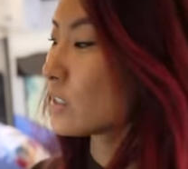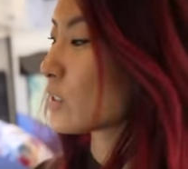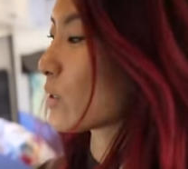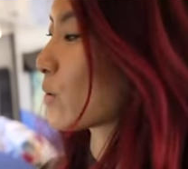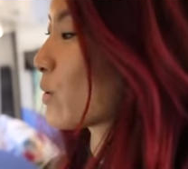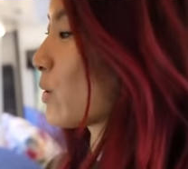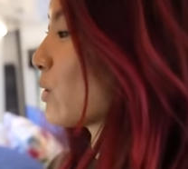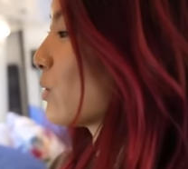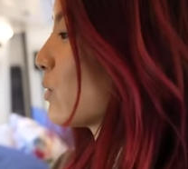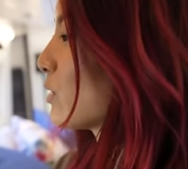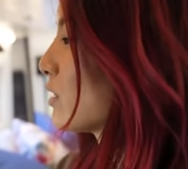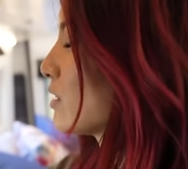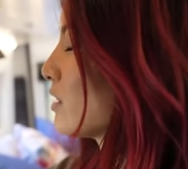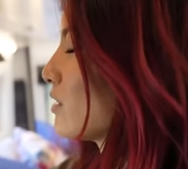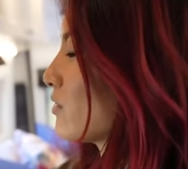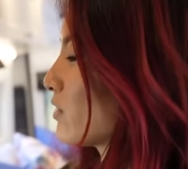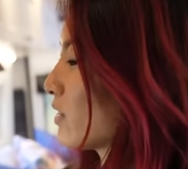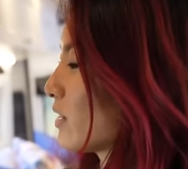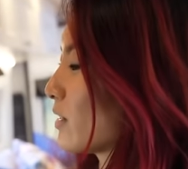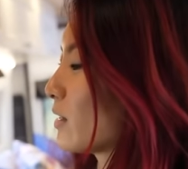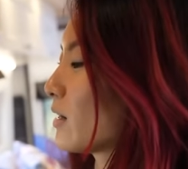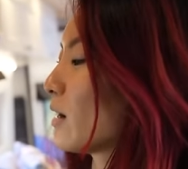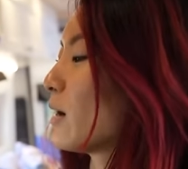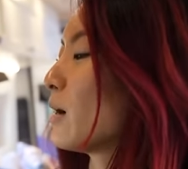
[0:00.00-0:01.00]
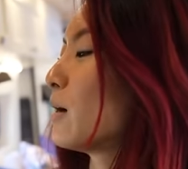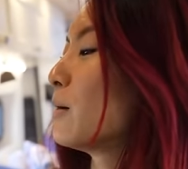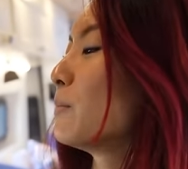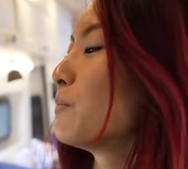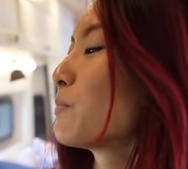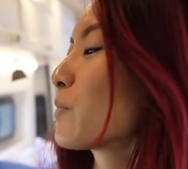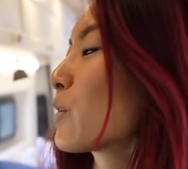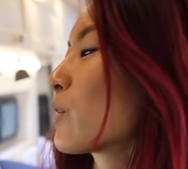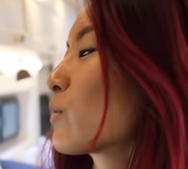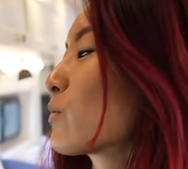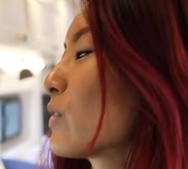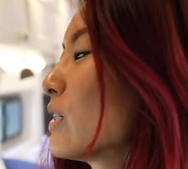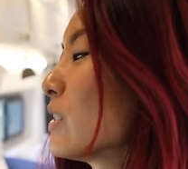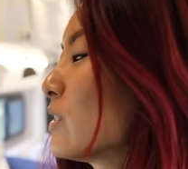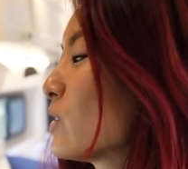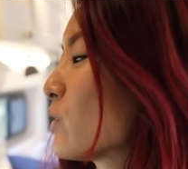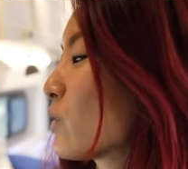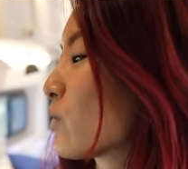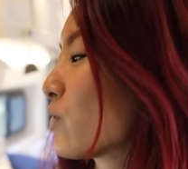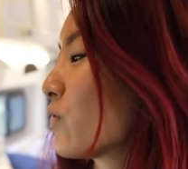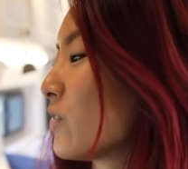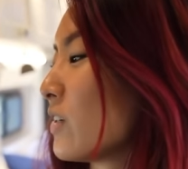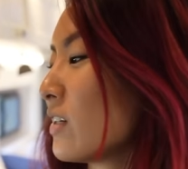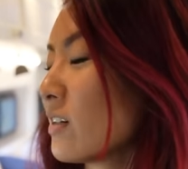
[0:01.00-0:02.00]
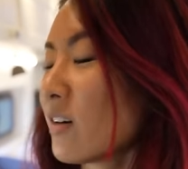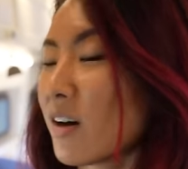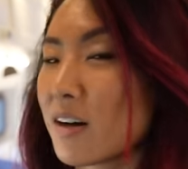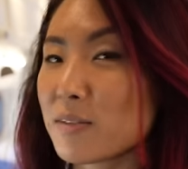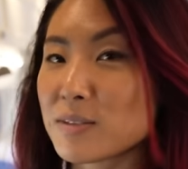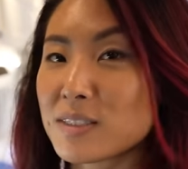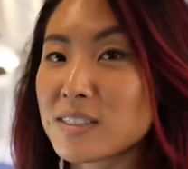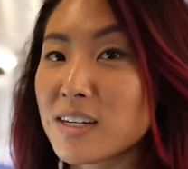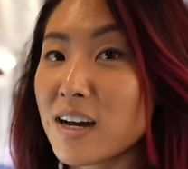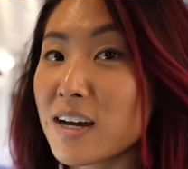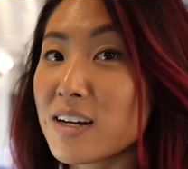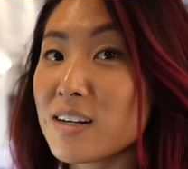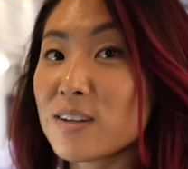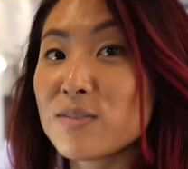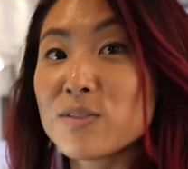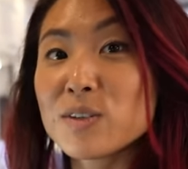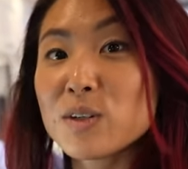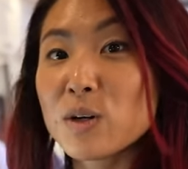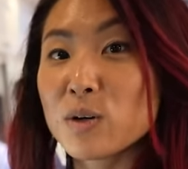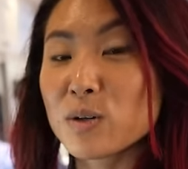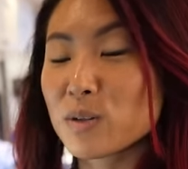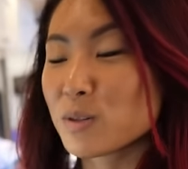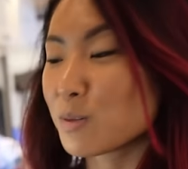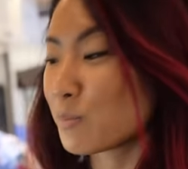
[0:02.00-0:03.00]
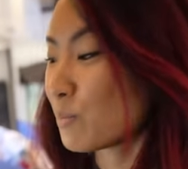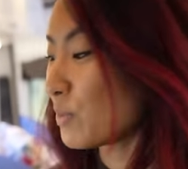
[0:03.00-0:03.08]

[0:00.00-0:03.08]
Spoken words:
so you can even rinse your feet outside if you go to the